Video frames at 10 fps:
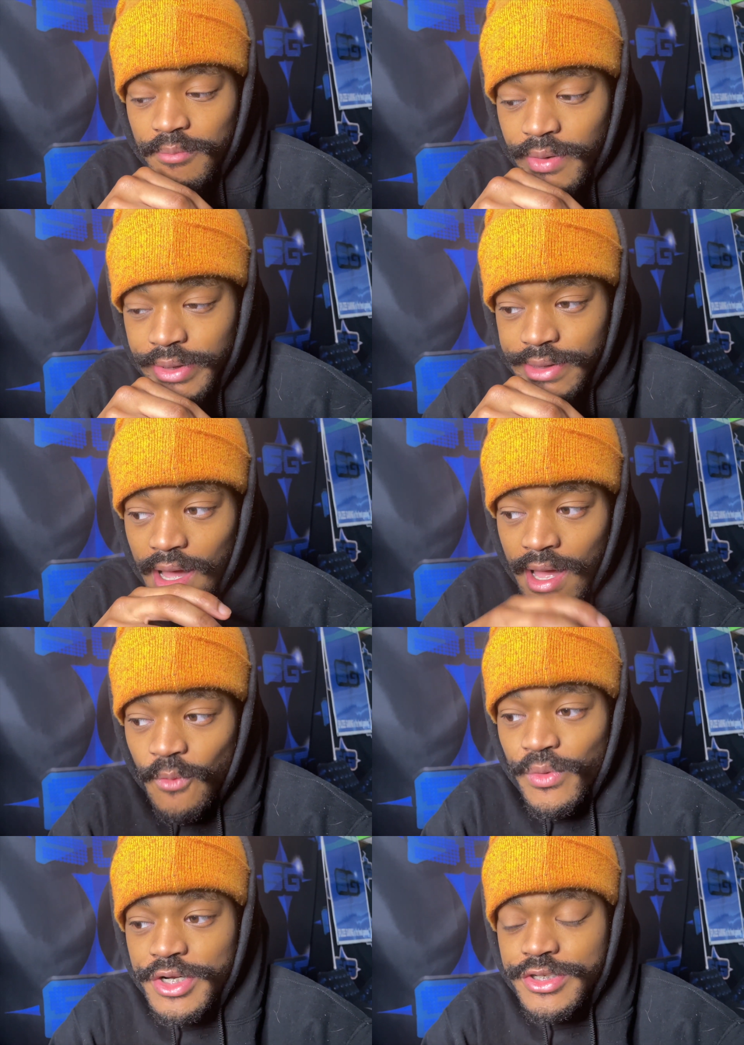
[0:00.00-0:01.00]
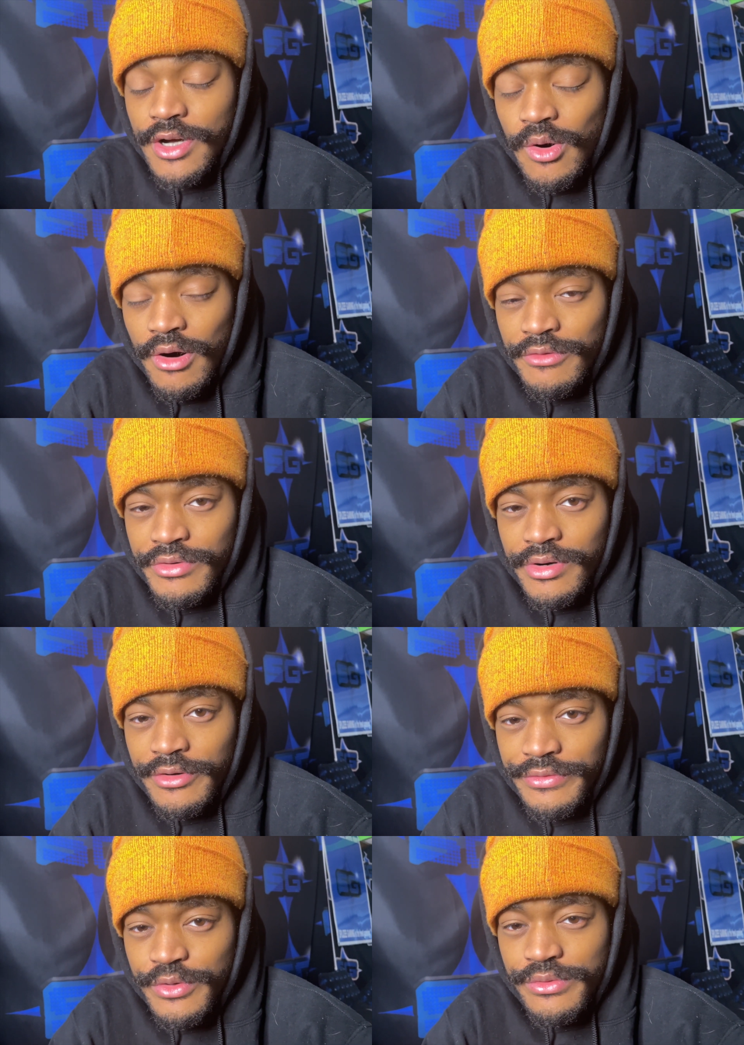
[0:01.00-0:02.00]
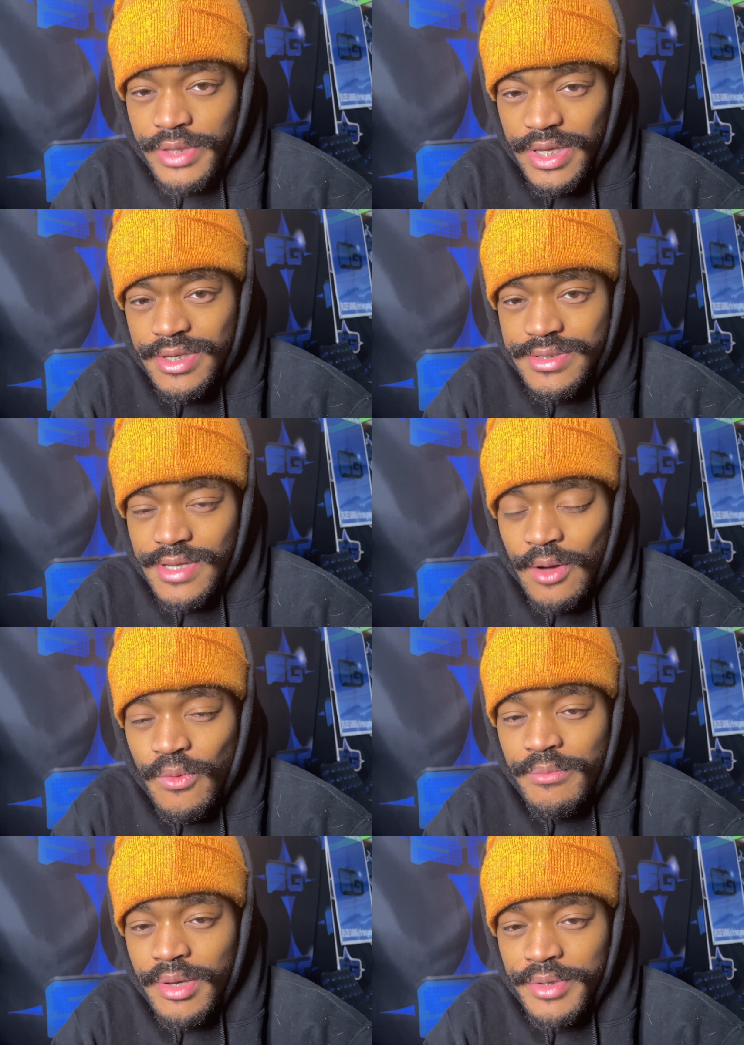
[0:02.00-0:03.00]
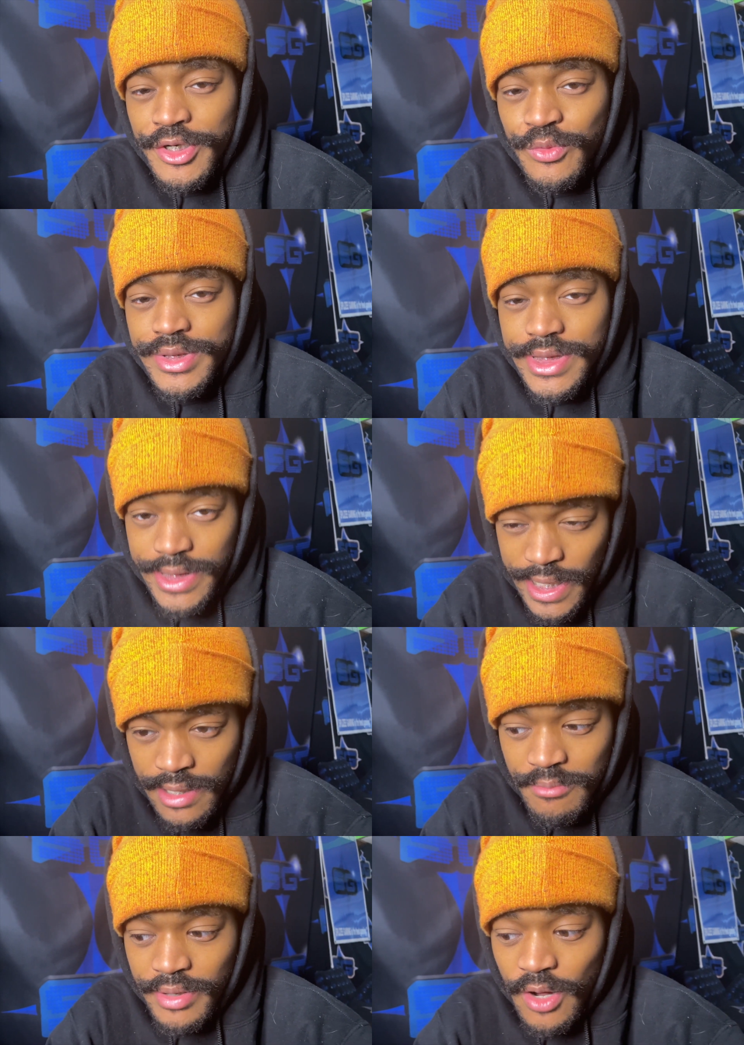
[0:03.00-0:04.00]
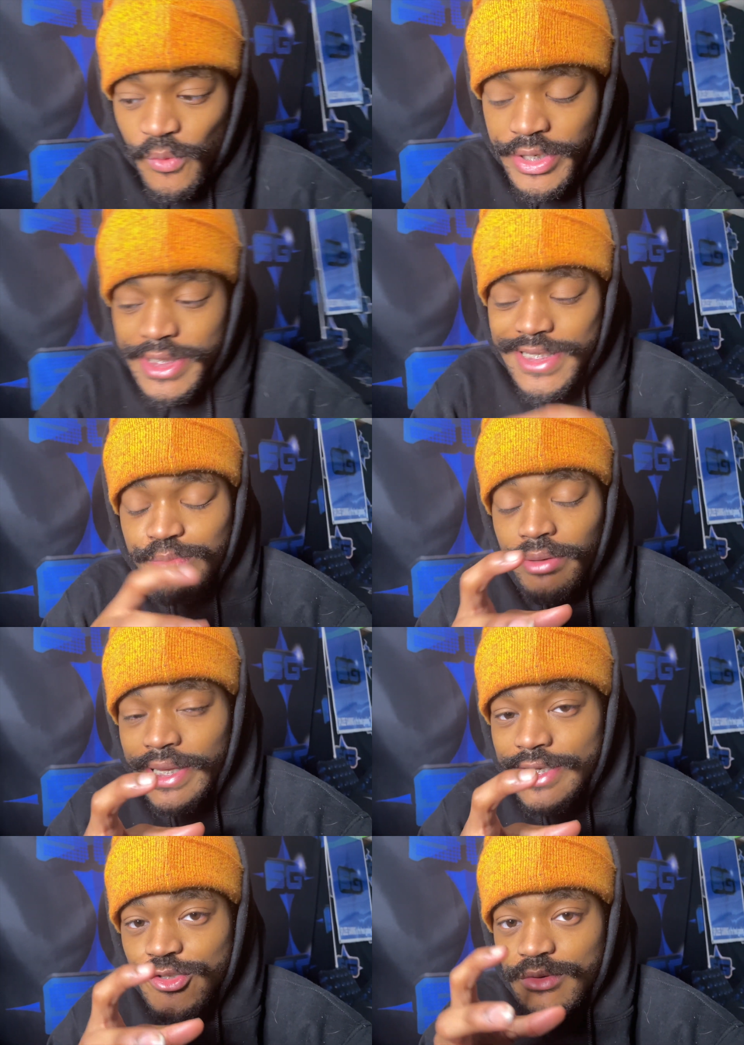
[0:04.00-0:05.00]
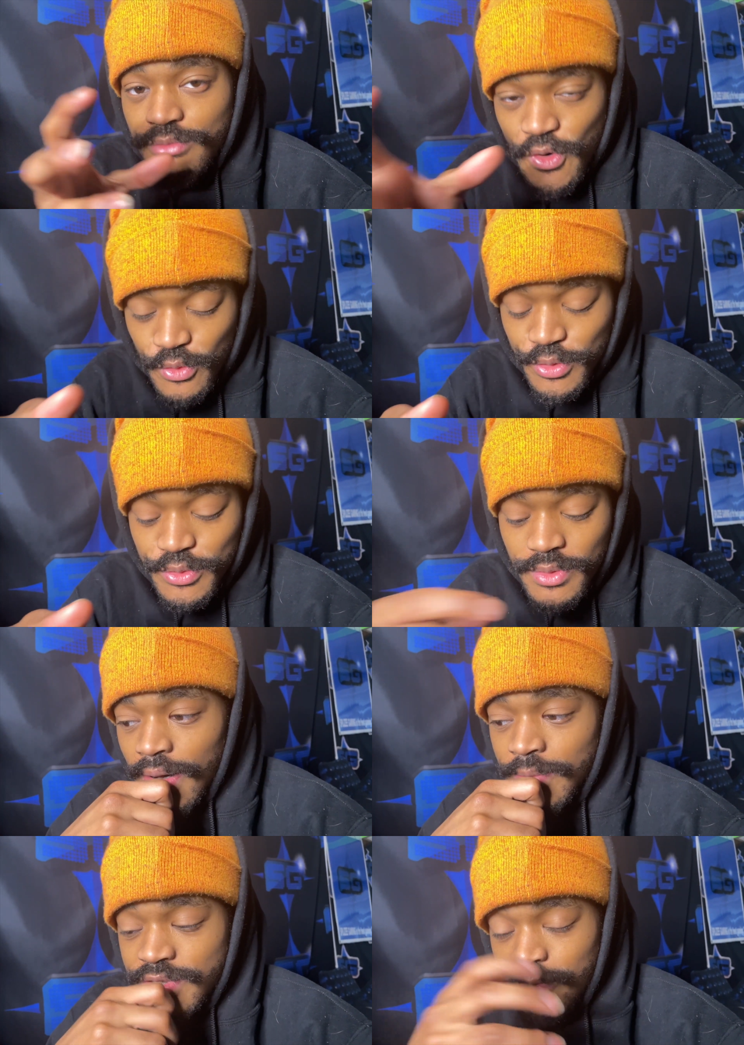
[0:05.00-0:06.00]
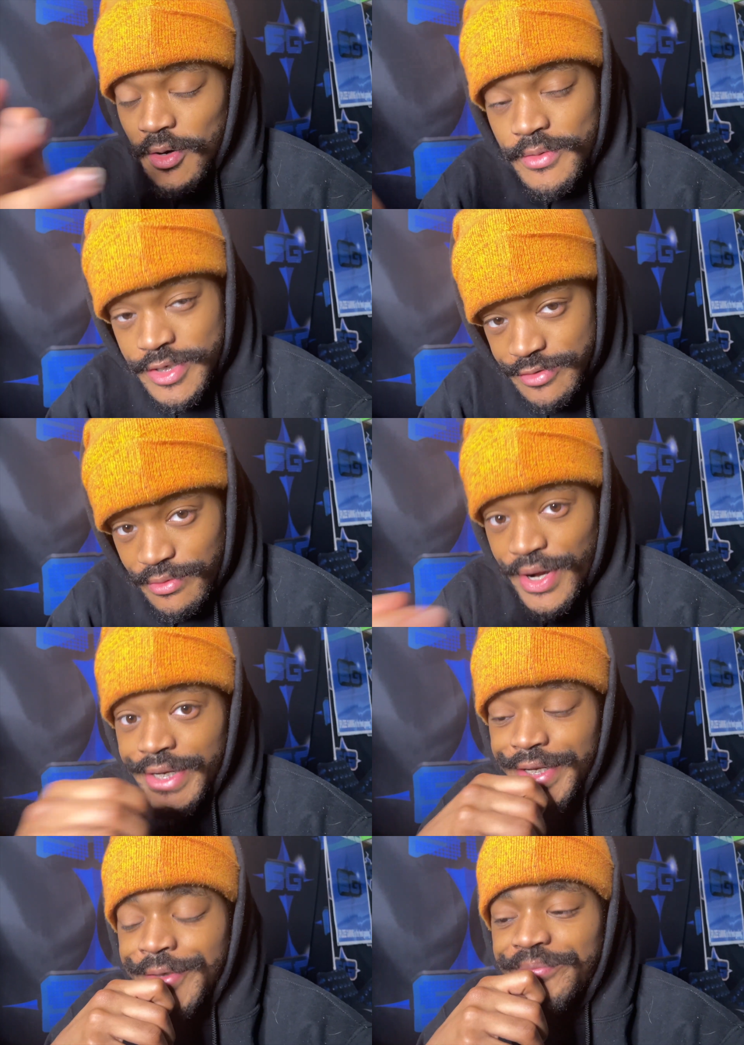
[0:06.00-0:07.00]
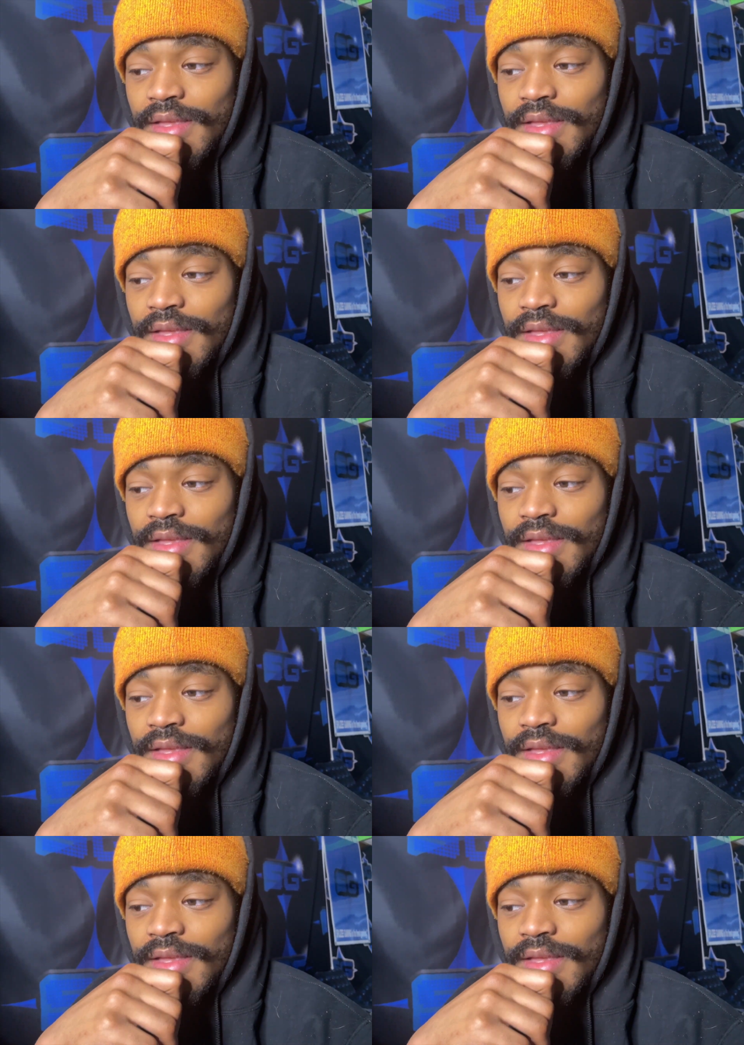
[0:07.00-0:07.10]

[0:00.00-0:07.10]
But I wanted to go over a few things. I won't be able to do it today, but I wanted to explain it tomorrow. Um, Tomorrow is Friday